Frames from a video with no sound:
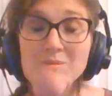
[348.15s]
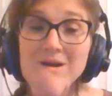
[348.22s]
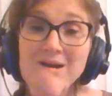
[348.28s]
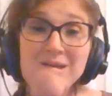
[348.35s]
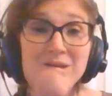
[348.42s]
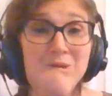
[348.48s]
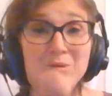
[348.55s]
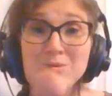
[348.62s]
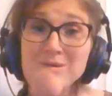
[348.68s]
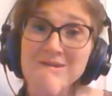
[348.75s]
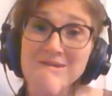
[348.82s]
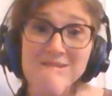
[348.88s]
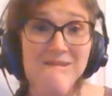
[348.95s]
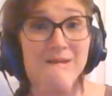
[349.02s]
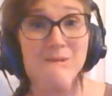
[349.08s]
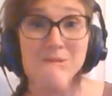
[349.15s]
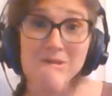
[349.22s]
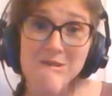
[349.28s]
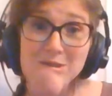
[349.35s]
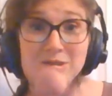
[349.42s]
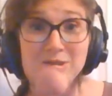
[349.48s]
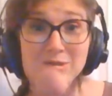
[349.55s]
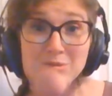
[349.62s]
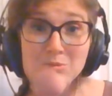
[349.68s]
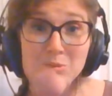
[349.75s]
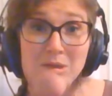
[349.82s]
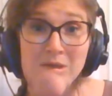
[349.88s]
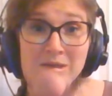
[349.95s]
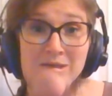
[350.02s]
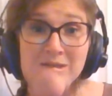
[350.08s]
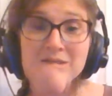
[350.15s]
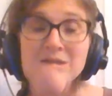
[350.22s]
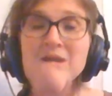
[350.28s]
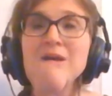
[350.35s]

I knew I sounded good, right?